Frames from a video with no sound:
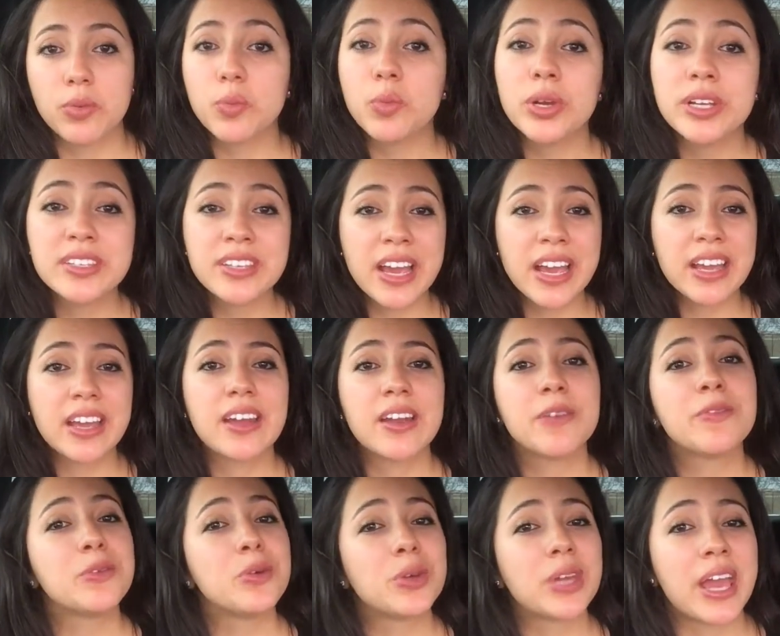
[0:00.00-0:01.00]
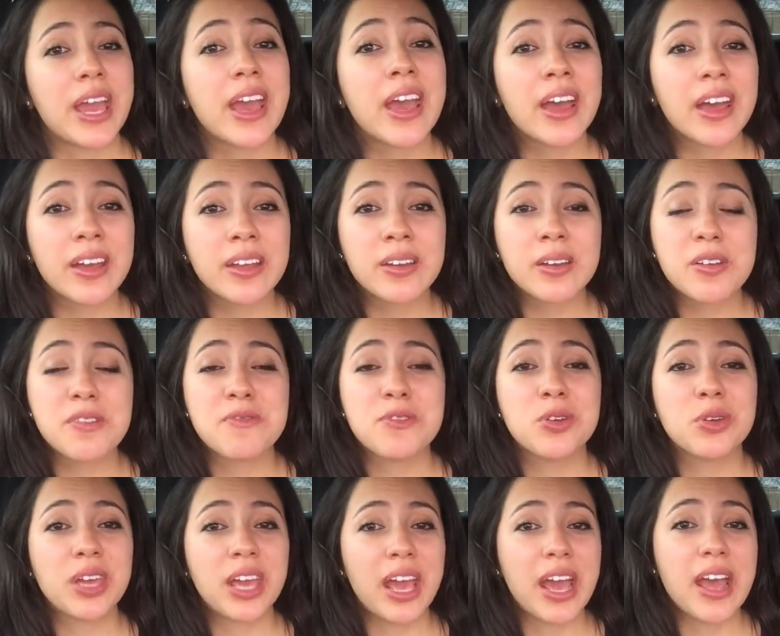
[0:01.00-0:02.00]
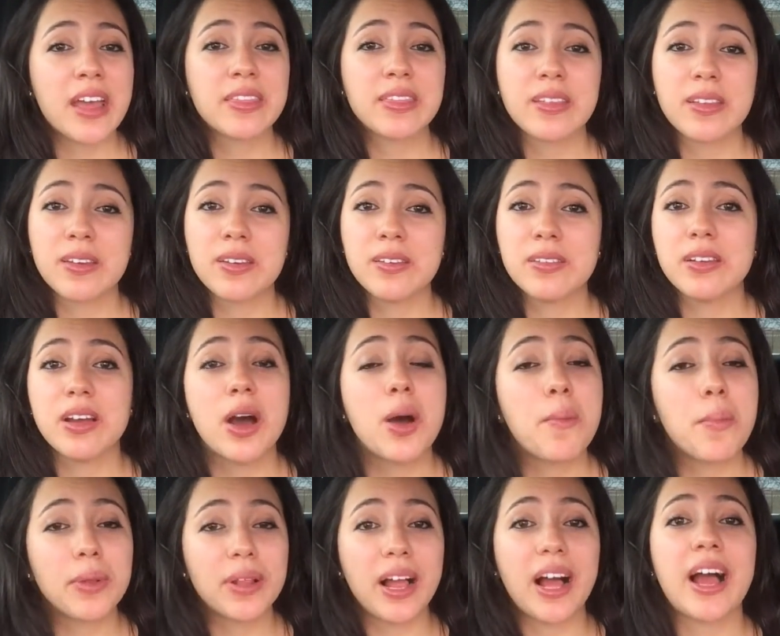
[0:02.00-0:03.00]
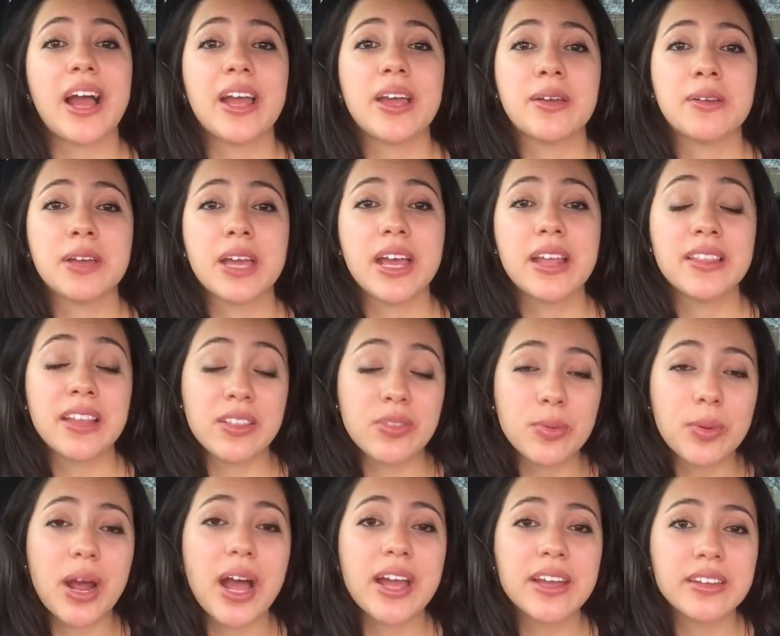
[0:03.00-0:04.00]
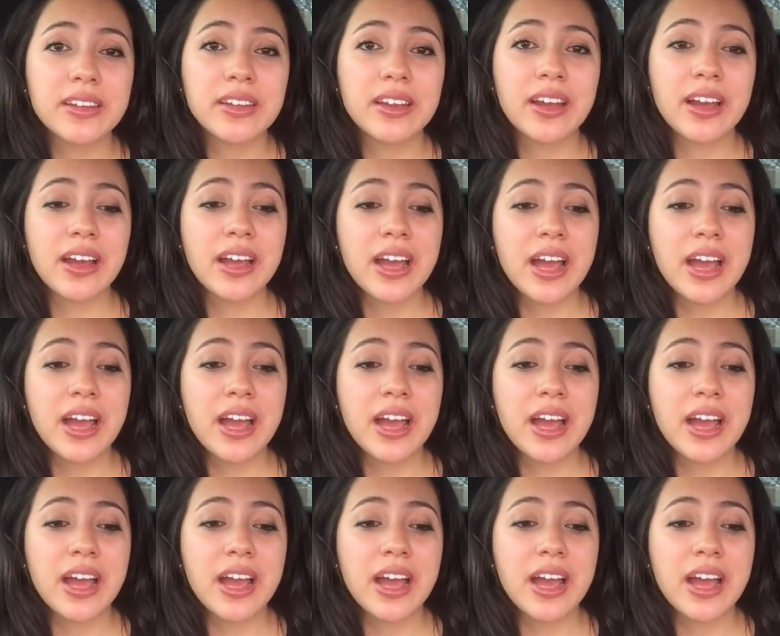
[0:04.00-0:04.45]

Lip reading: retake it if you can. If you can't, then apply. And that's what I did.